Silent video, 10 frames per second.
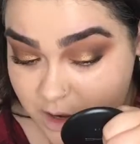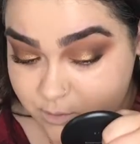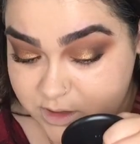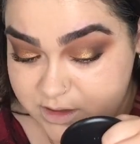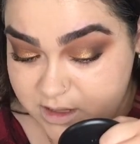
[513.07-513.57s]
I
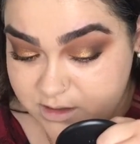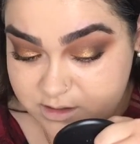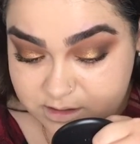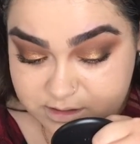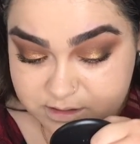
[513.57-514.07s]
would say
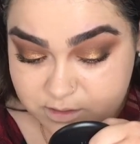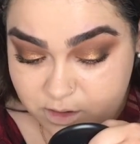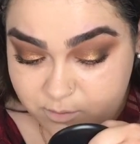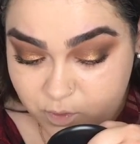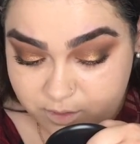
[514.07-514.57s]
that this has
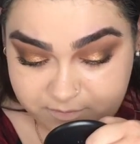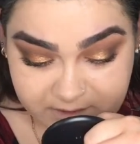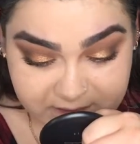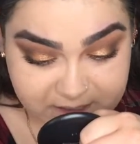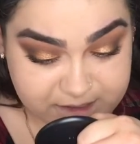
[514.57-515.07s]
got more of
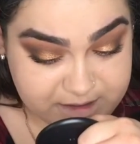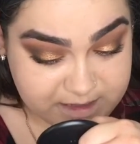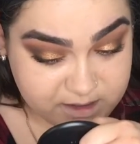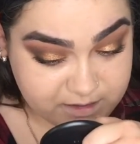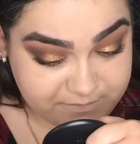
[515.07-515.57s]
like a
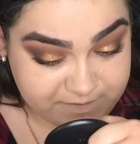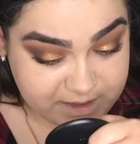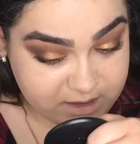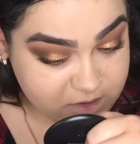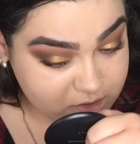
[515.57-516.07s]
satin
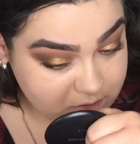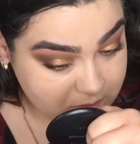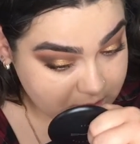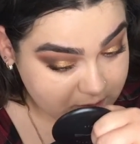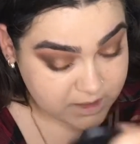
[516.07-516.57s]
finish.
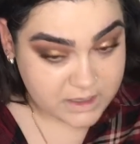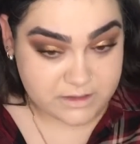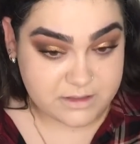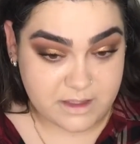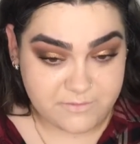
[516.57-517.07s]

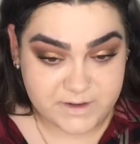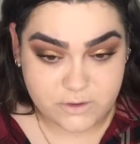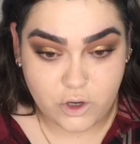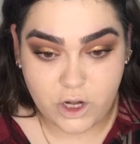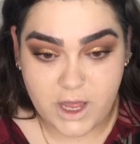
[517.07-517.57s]
It's definitely
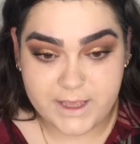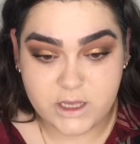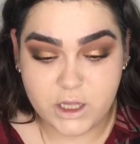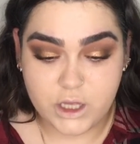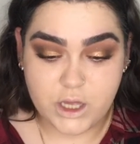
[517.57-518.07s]
not like
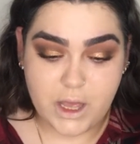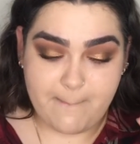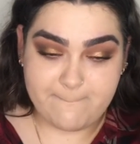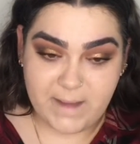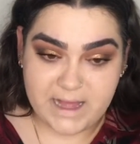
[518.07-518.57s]

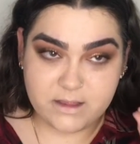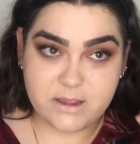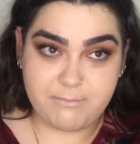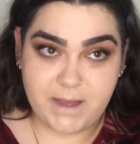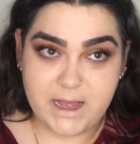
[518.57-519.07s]

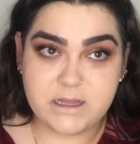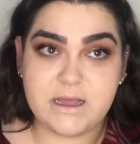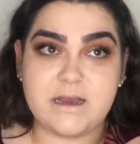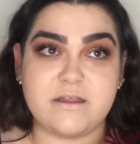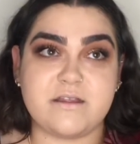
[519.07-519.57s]
matte matte
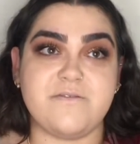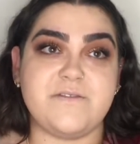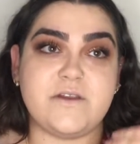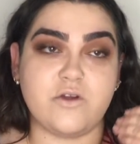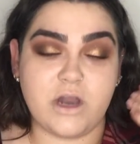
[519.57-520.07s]
and it's
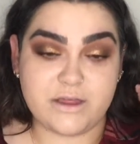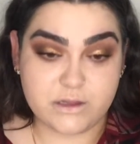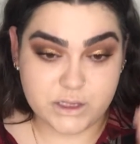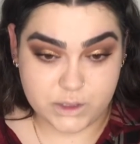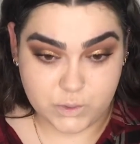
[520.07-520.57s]
definitely not like
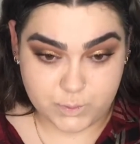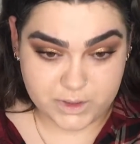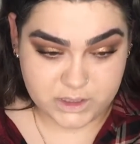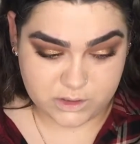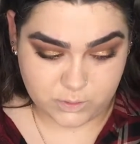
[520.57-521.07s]

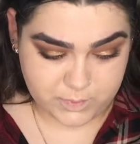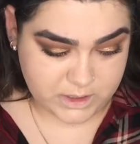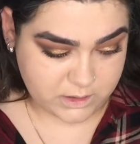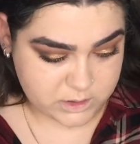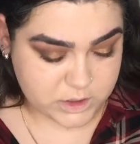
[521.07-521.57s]
super
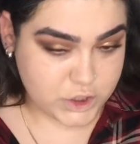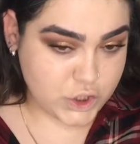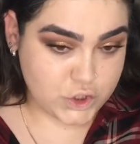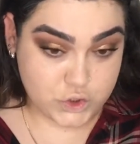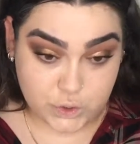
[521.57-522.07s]
super
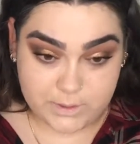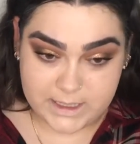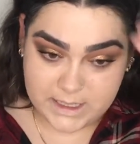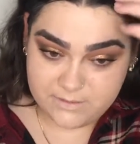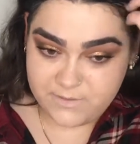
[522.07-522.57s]
dewy
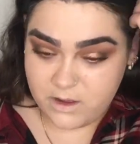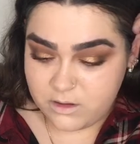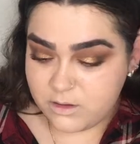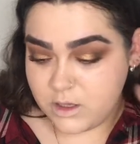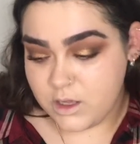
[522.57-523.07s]
either.
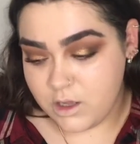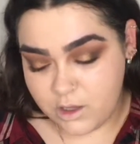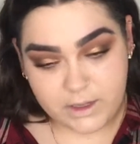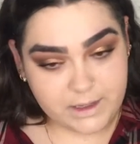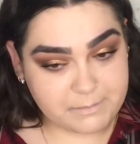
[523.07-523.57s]

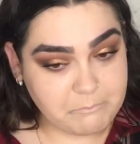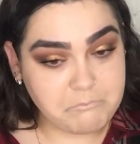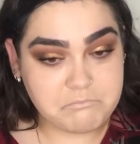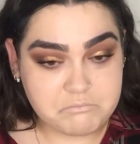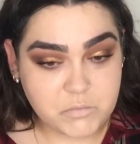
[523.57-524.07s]
Okay,
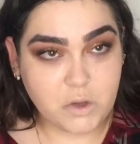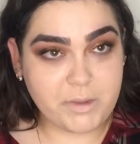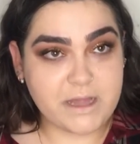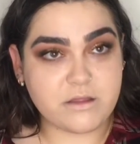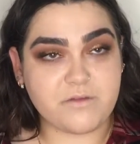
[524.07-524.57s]
not
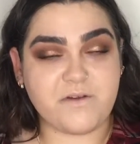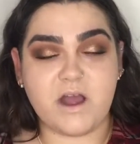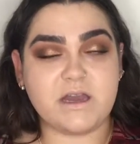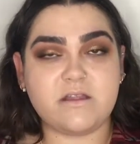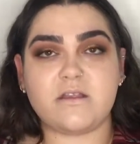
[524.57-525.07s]
bad so
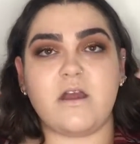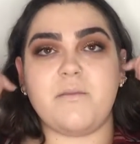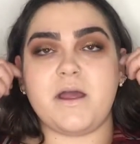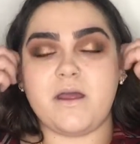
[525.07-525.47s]
far. I need to tighten my